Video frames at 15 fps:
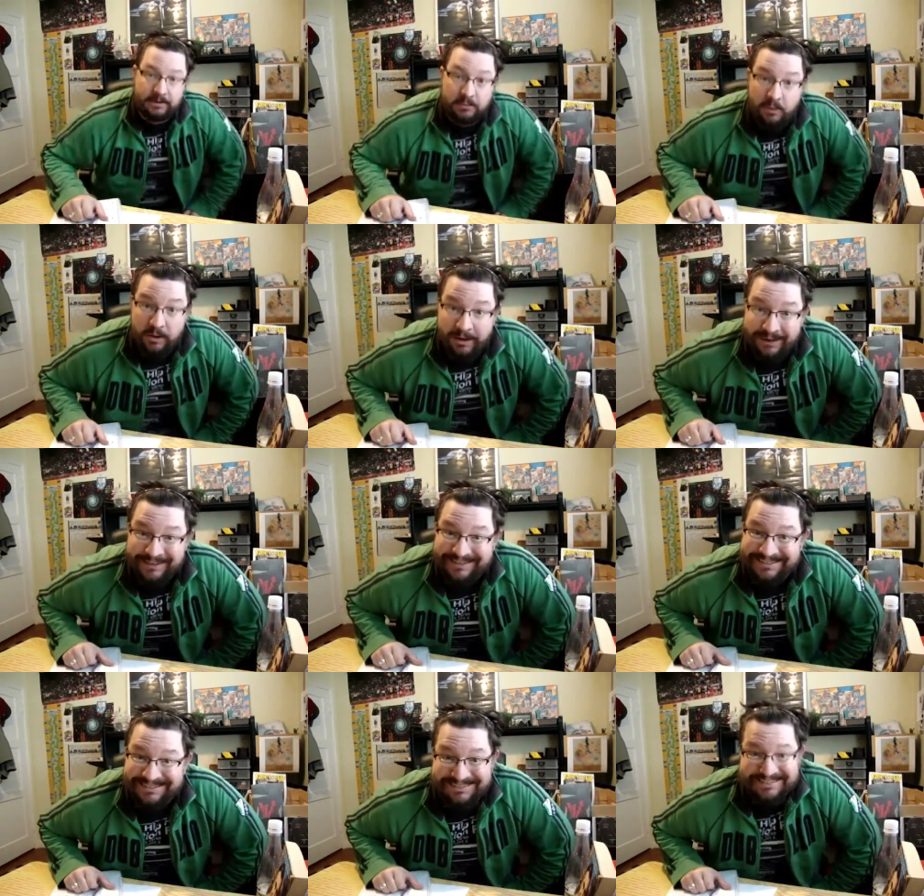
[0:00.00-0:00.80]
good morning,
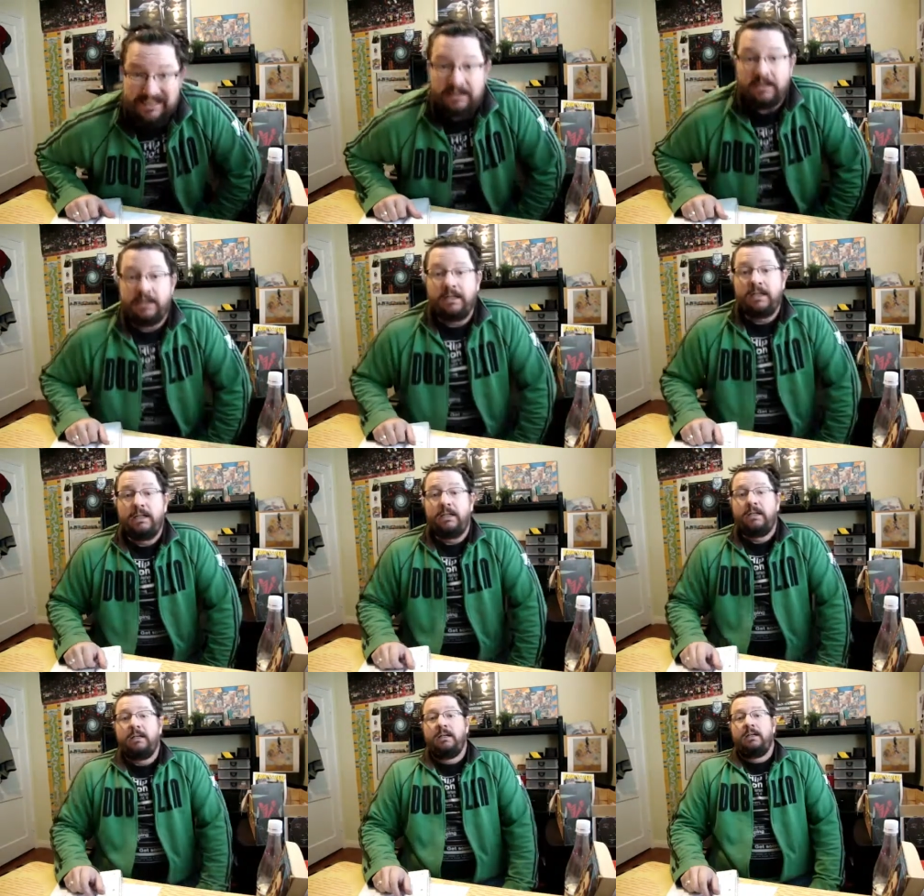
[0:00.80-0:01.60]

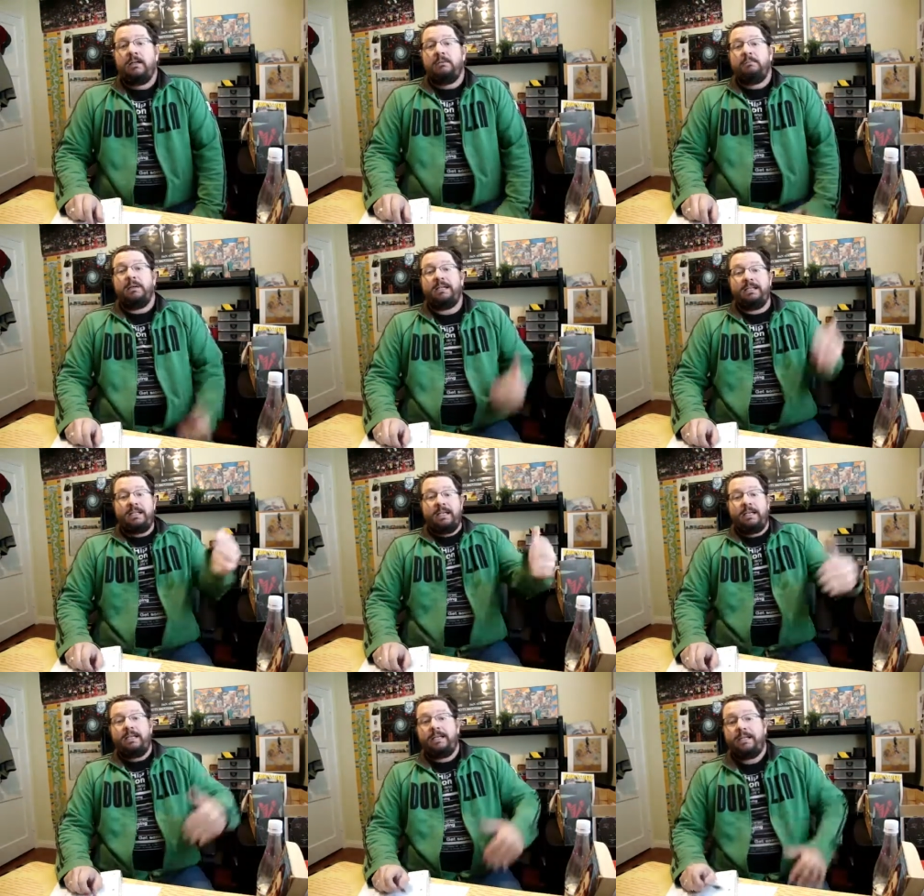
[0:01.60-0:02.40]

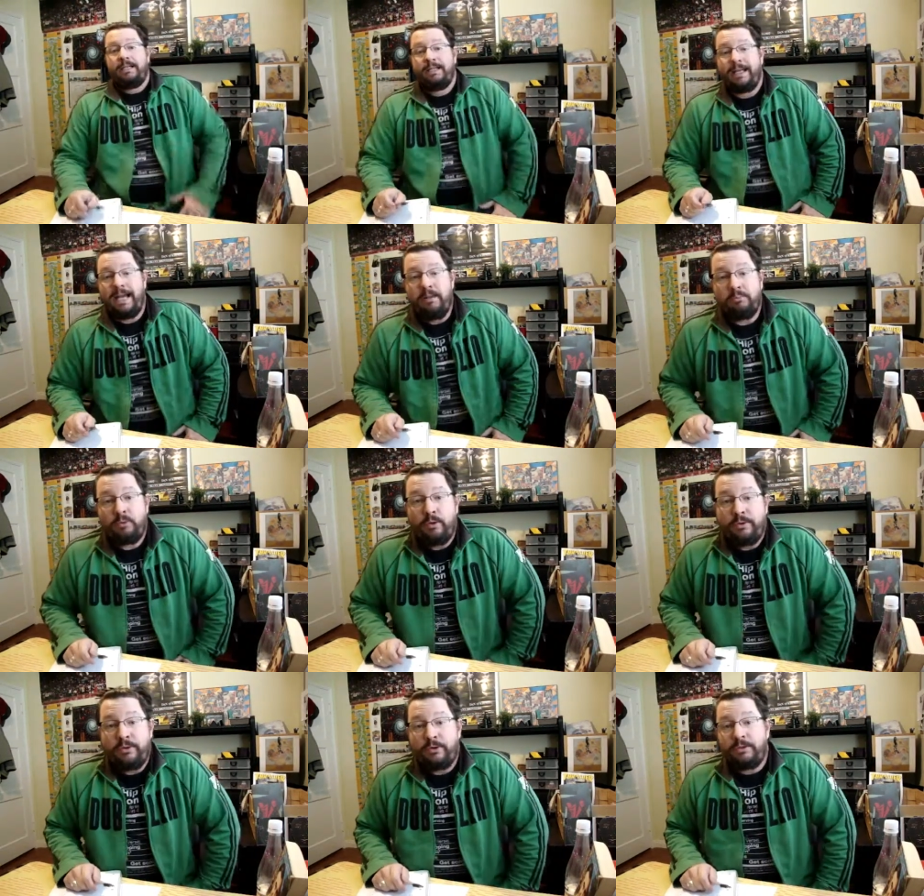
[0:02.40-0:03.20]
Monday,
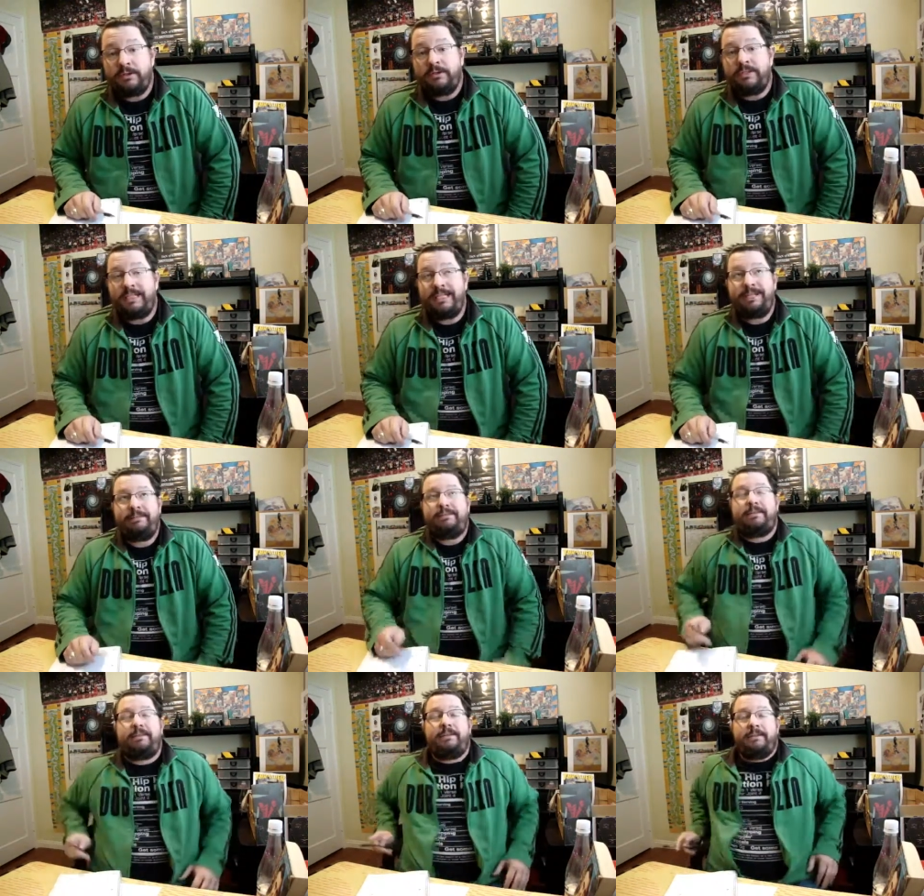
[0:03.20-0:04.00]
April
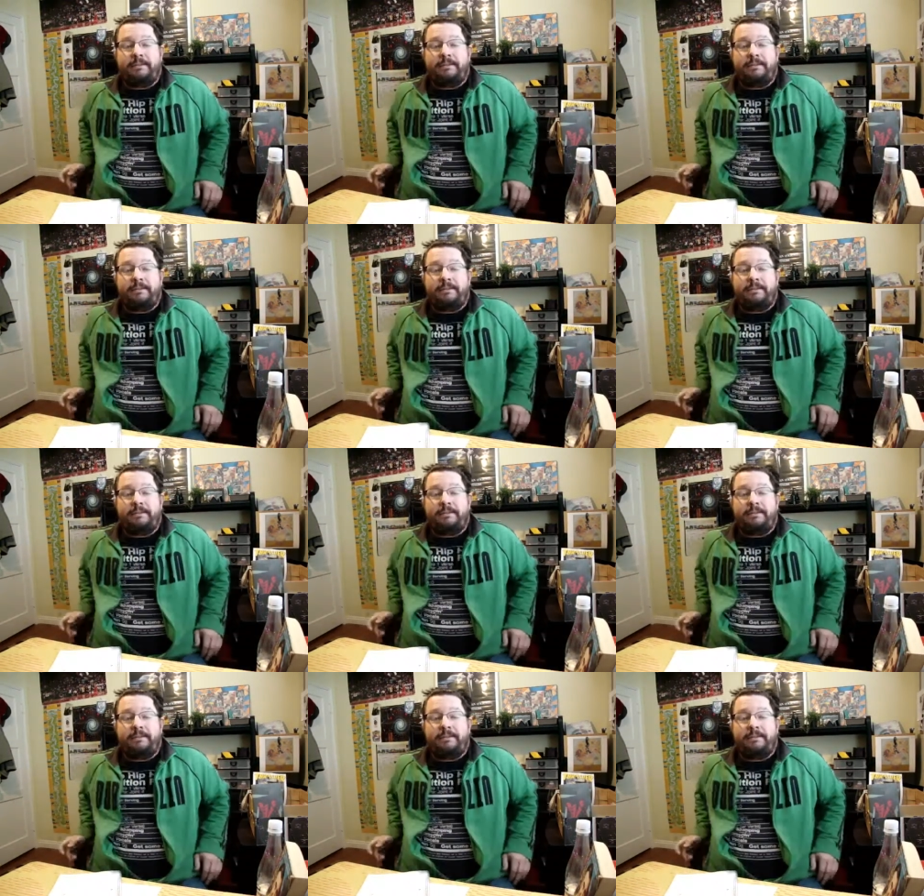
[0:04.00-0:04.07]
13th.